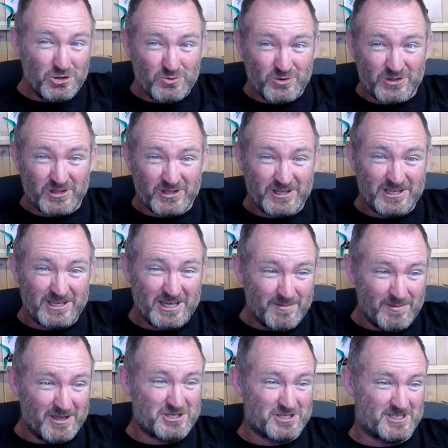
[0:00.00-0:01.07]
you with
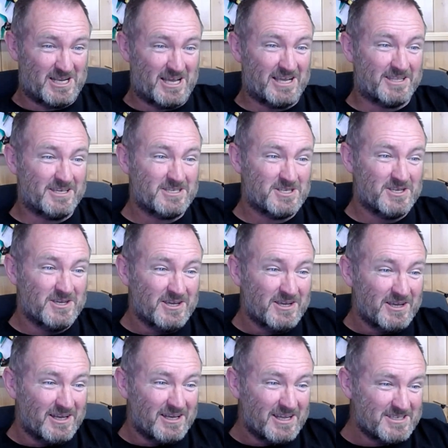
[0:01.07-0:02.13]
images like this,
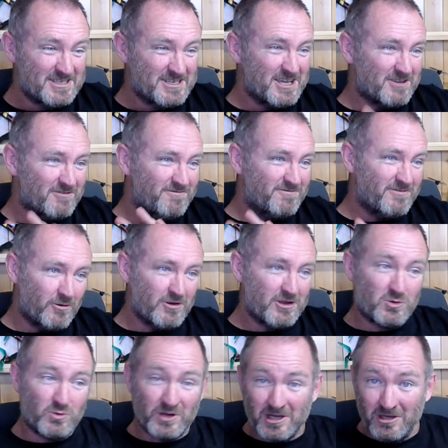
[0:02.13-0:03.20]
let's take a very
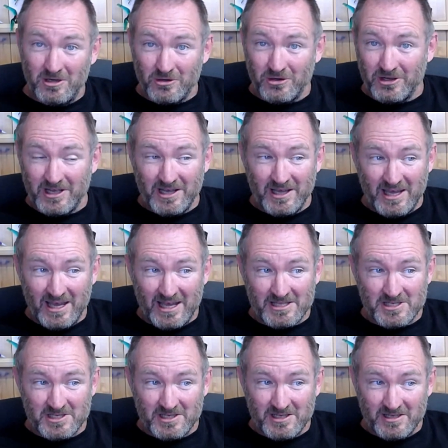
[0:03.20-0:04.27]
quick look
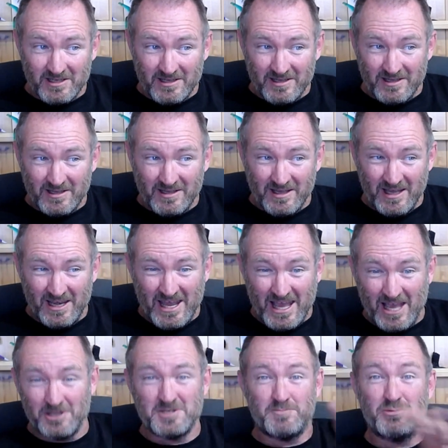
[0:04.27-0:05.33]
at an
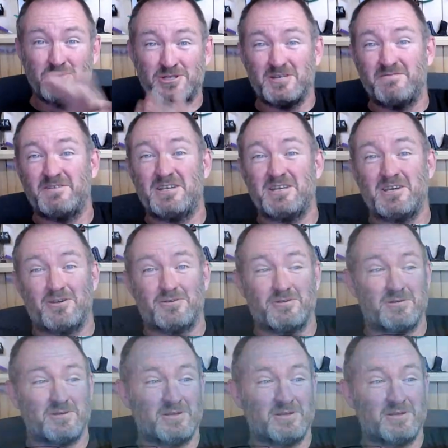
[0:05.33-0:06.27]
outputted video,